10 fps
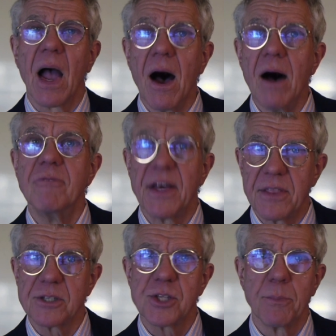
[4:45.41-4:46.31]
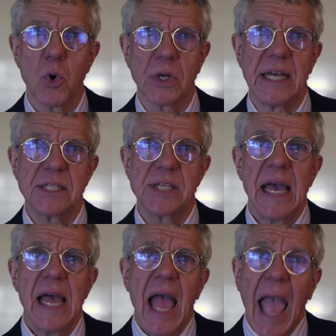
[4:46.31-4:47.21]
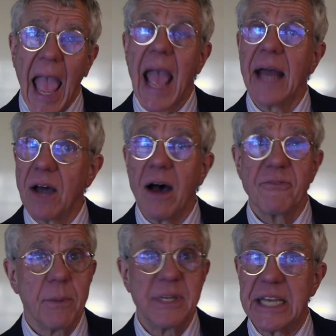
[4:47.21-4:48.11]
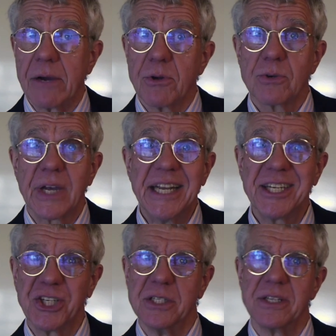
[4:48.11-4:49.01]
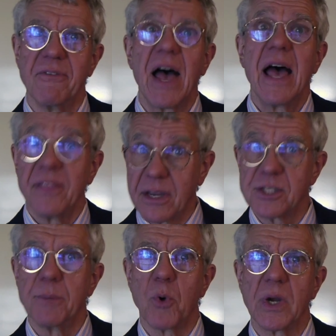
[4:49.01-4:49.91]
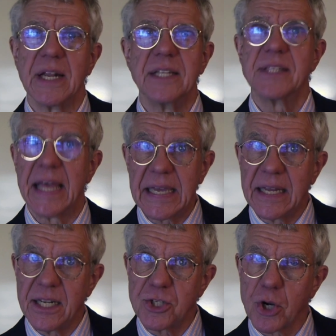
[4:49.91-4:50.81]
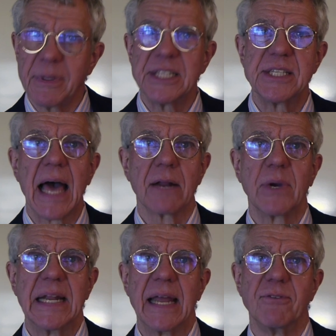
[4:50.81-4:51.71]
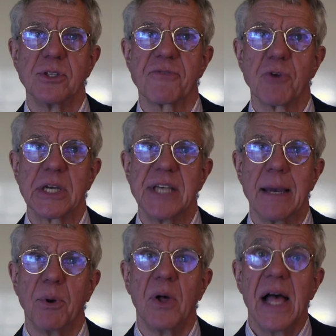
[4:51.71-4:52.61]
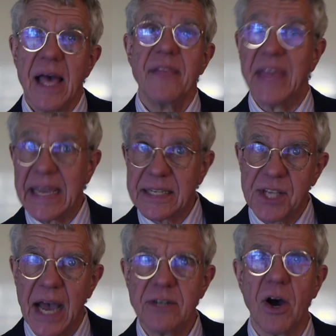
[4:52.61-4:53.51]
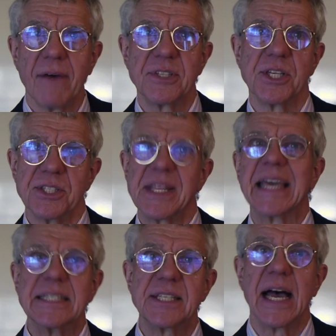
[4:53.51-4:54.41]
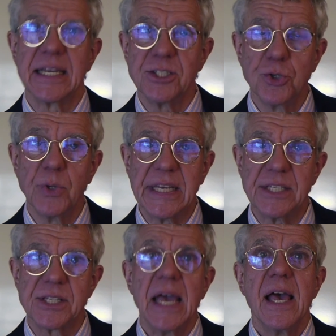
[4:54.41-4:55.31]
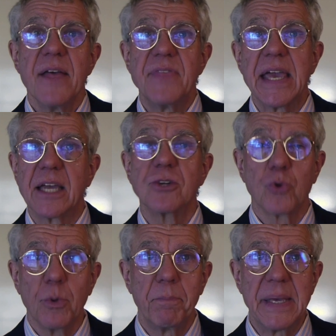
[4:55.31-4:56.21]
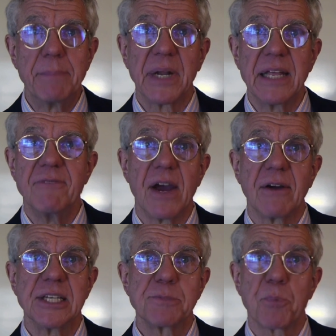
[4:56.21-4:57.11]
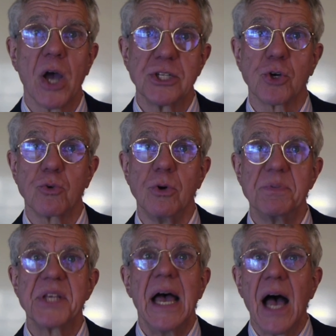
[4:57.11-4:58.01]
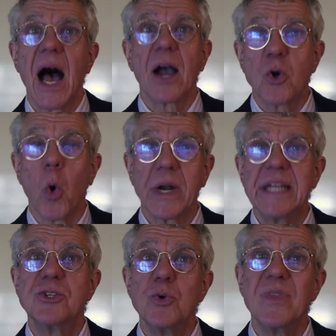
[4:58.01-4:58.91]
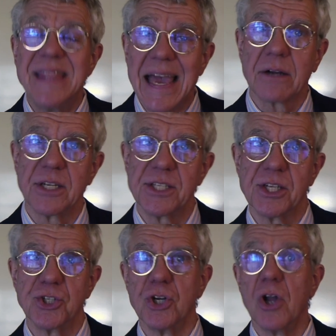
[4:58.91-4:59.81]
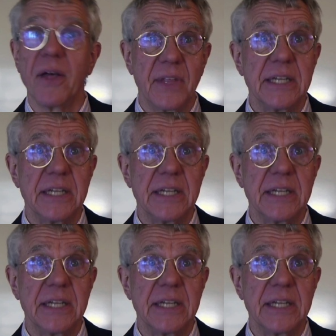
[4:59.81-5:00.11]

of their subordinates and of the material conditions of their subordinates. They can determine salary levels, for example. They assign offices, they assign duties, they can group people in various project groups according to their decision, not the